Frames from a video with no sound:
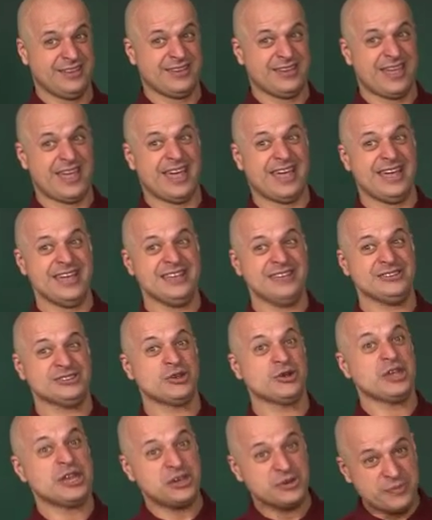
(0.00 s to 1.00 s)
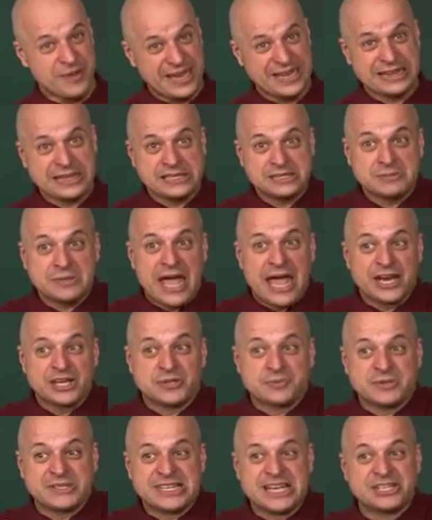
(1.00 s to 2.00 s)
Okay, so can you make this action
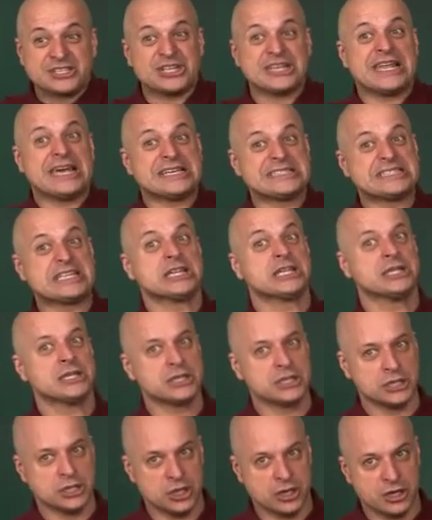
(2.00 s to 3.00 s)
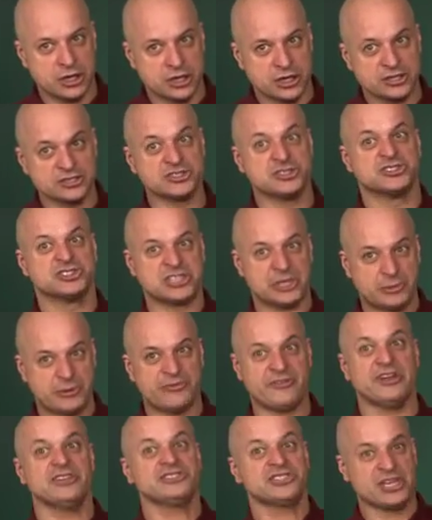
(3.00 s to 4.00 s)
potential last a little longer so some of
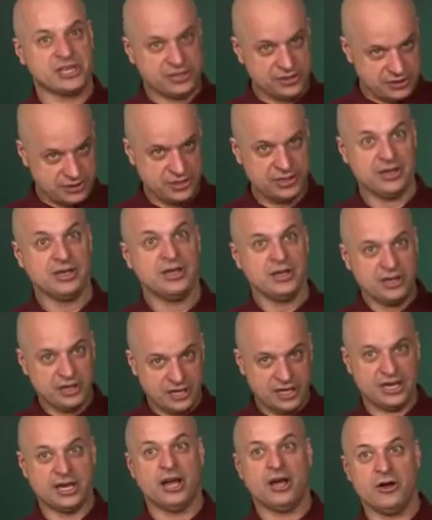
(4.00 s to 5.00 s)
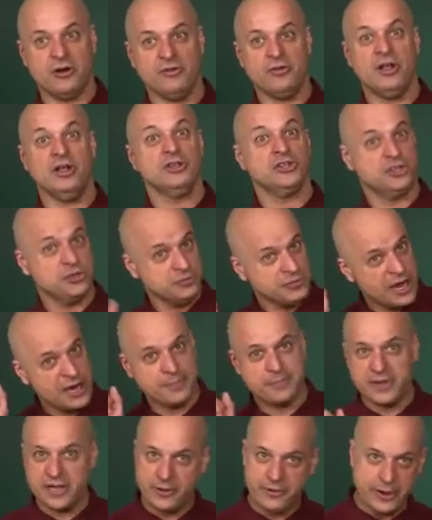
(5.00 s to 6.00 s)
us can, you know, you might
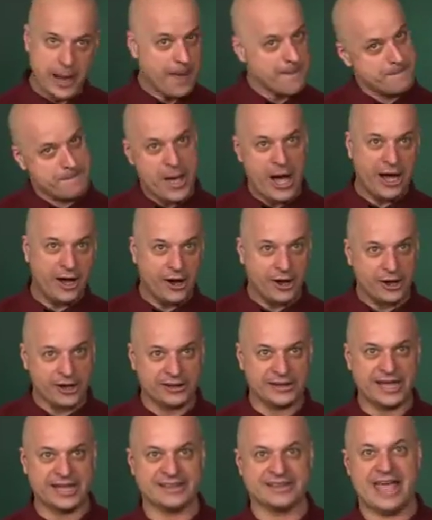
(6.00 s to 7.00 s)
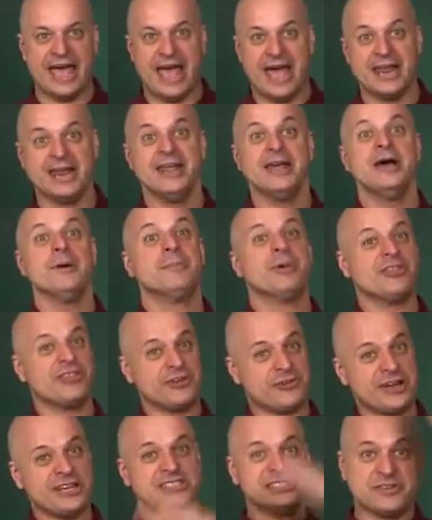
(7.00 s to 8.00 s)
be able to pong like that, but the
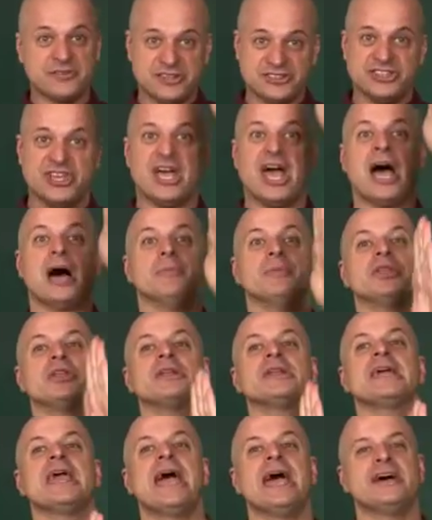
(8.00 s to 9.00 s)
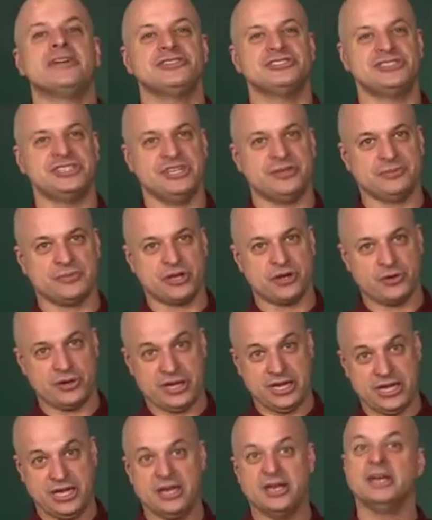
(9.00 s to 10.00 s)
rest of us have a little calcium going
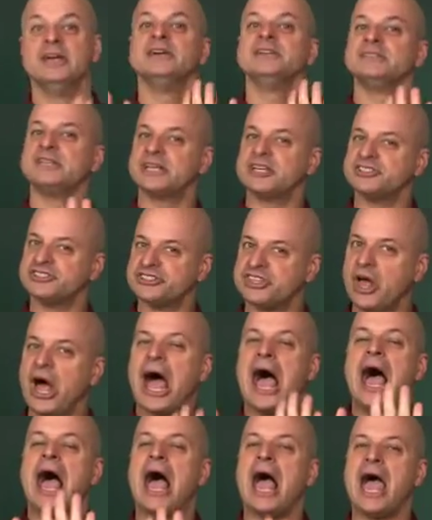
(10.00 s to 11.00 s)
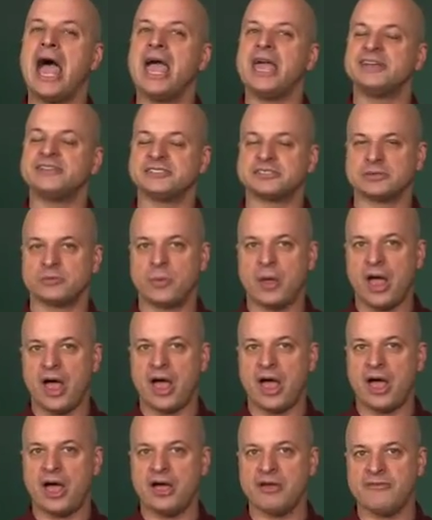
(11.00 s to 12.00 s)
in. Take it slow. Ay,
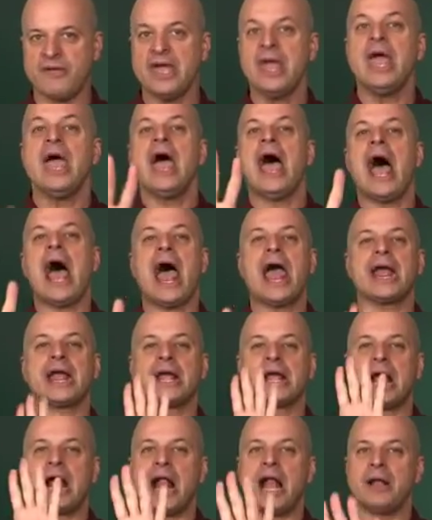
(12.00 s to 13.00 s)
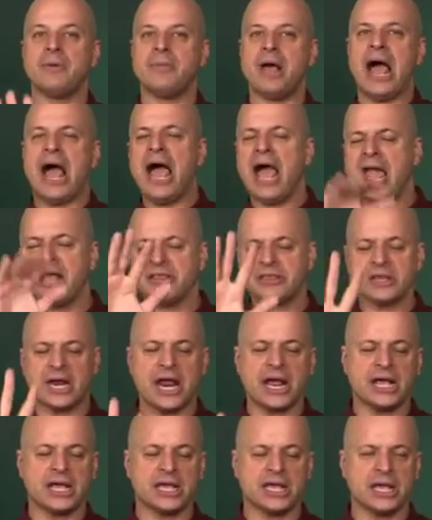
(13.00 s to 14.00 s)
suave. Ay, calma. Ay,
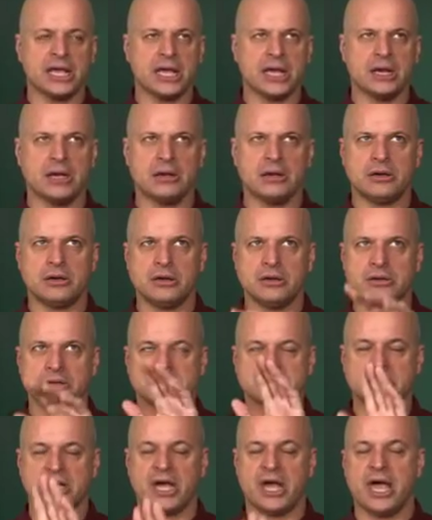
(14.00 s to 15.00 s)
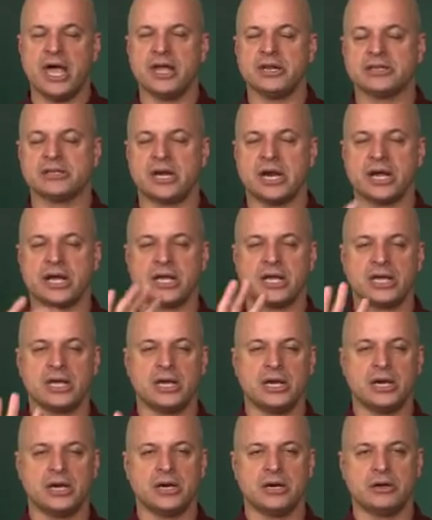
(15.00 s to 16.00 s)
tranquilo. Ay,
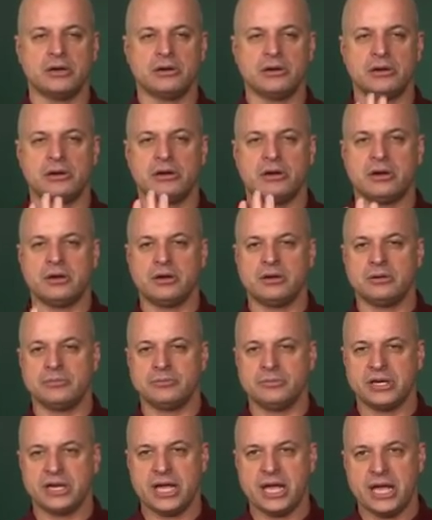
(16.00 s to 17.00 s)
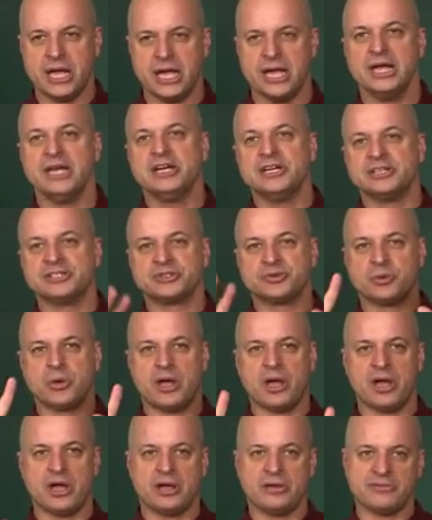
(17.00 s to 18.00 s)
tranquilo, hombre.
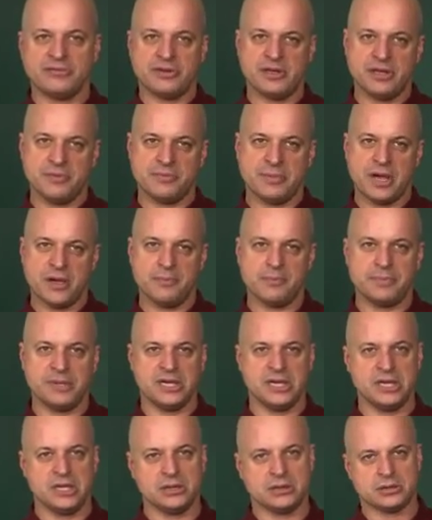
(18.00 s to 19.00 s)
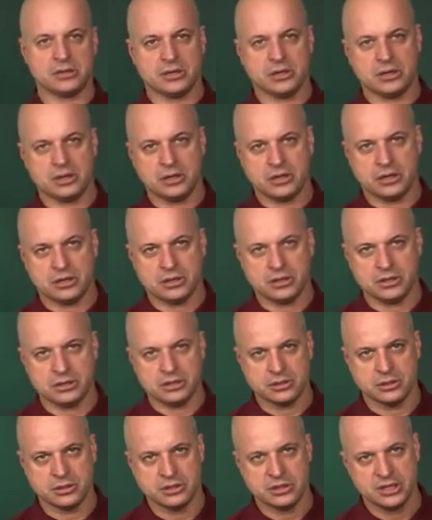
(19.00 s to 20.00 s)
Suave,
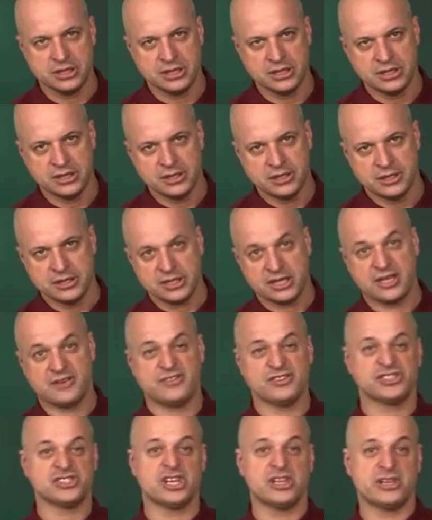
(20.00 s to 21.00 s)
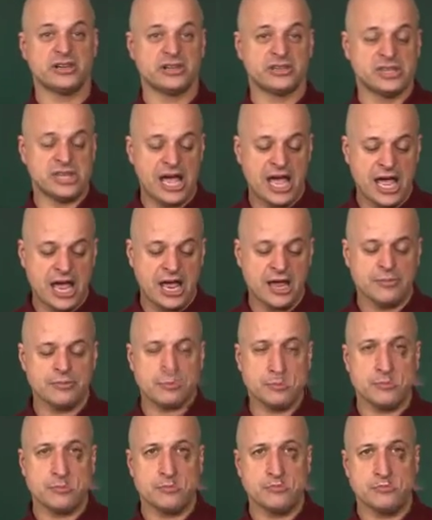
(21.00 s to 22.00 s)
papito. Give us a little time
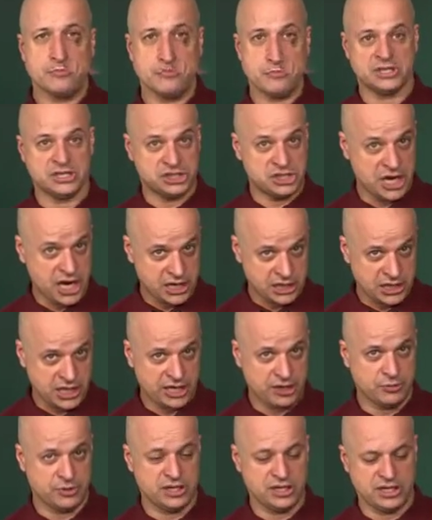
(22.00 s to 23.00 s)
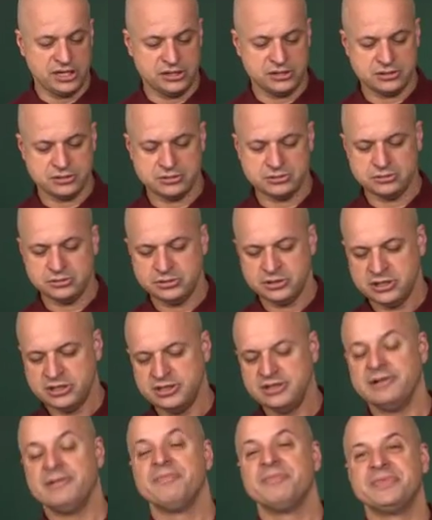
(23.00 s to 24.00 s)
here to eject like we need to.
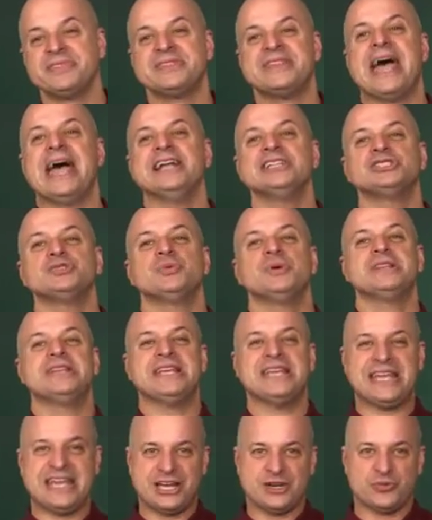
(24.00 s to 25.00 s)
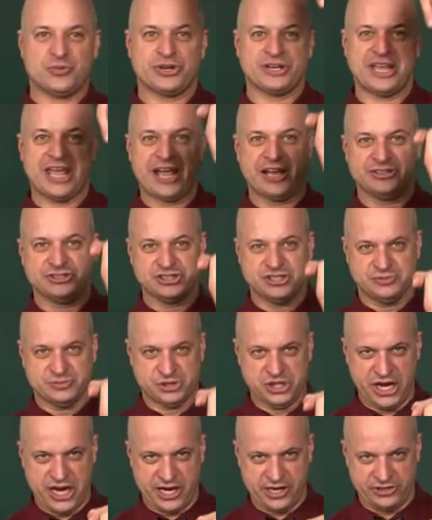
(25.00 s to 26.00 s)
That's what the inward calcium
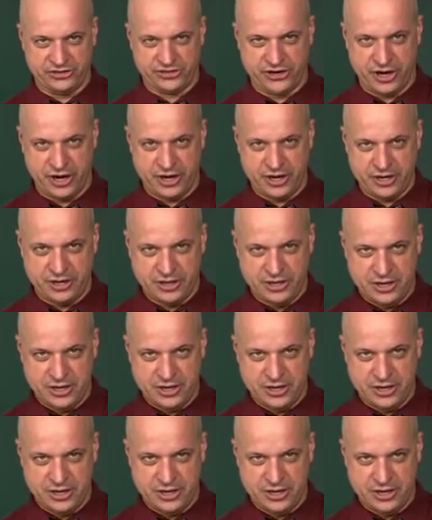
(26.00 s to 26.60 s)
channels are.